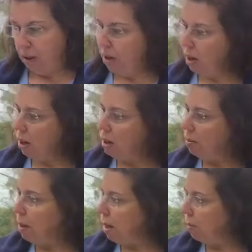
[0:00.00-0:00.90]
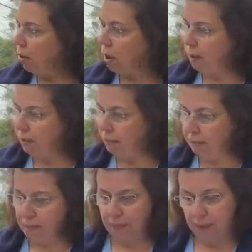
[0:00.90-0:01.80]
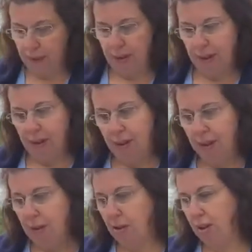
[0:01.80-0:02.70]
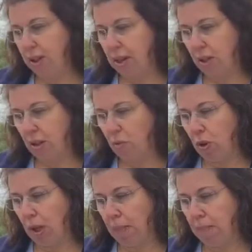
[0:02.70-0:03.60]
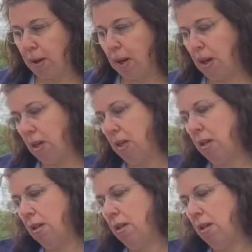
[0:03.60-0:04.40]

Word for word: It's not on the map, hold on. Or it's actually more like a pond.